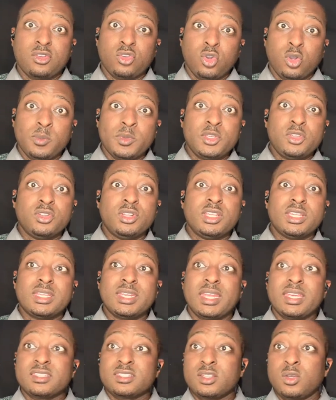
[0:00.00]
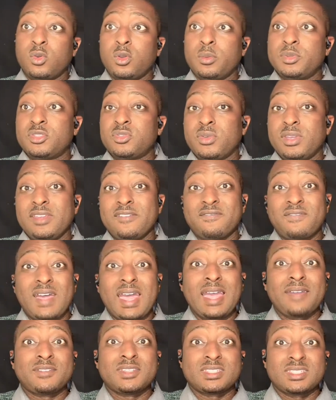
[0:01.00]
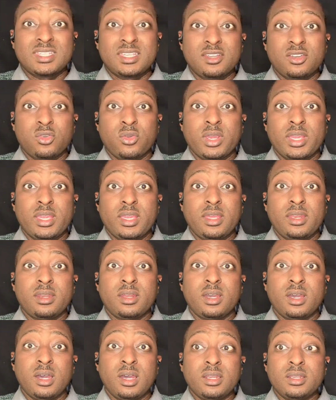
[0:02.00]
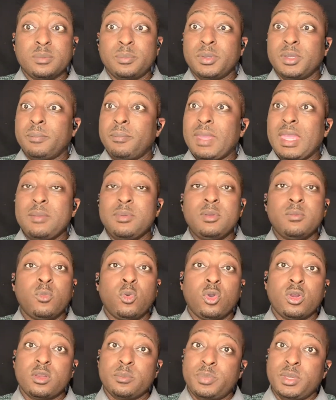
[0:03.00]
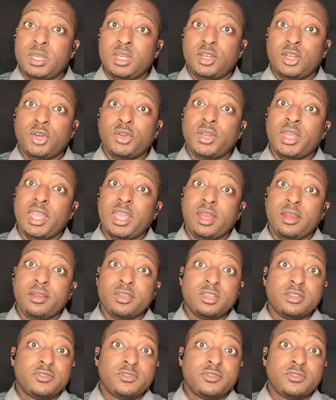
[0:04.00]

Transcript: Normally, you're looking at somewhere between 5 to 10 grand, maybe more depending on the area.